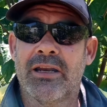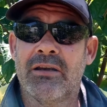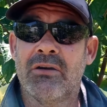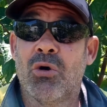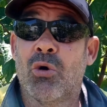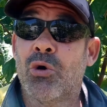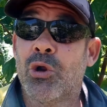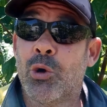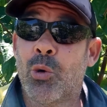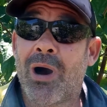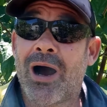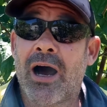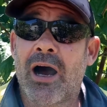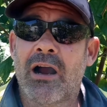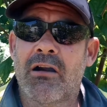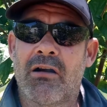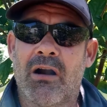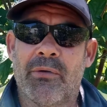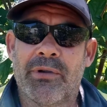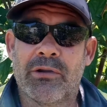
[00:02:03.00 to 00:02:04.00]
in, or you
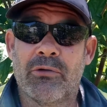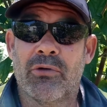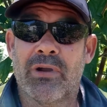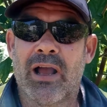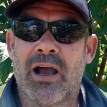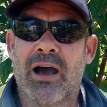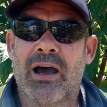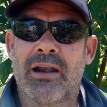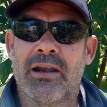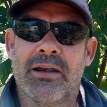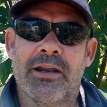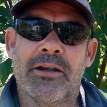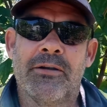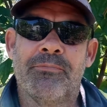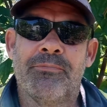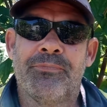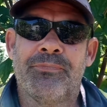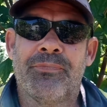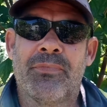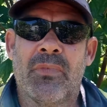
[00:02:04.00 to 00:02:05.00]
are growing your garden in,
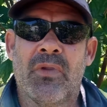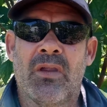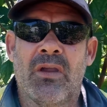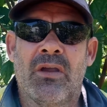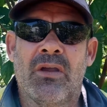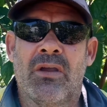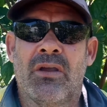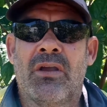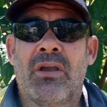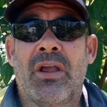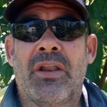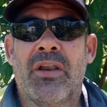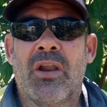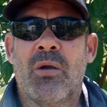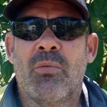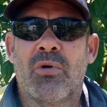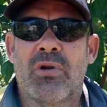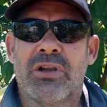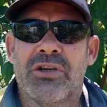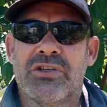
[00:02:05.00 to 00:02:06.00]
and
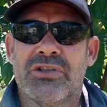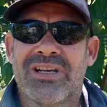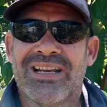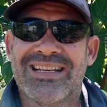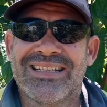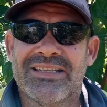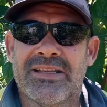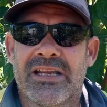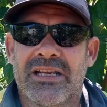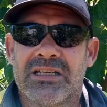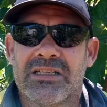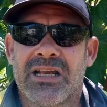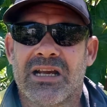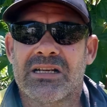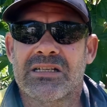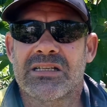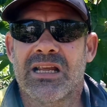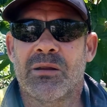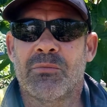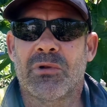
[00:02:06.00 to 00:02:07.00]
nobody shares the
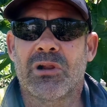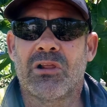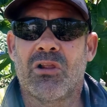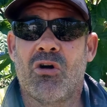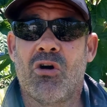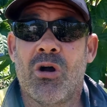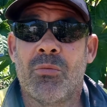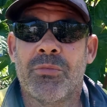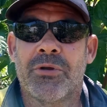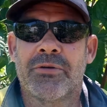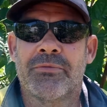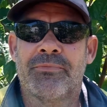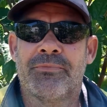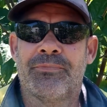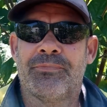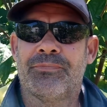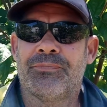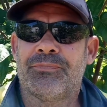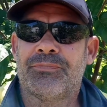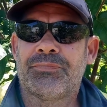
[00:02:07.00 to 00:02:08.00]
exact same climate.
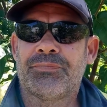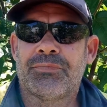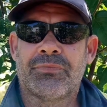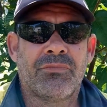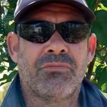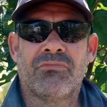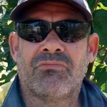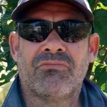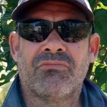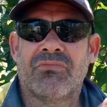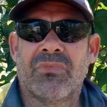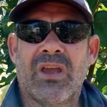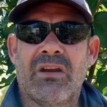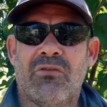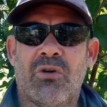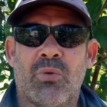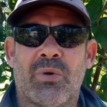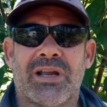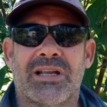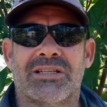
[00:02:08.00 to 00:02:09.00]

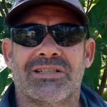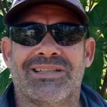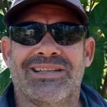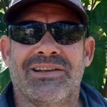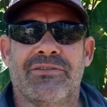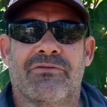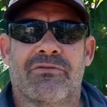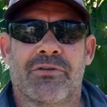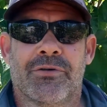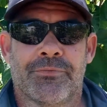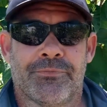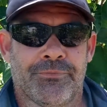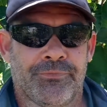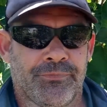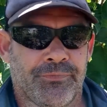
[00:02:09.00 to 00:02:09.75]
Everywhere is different.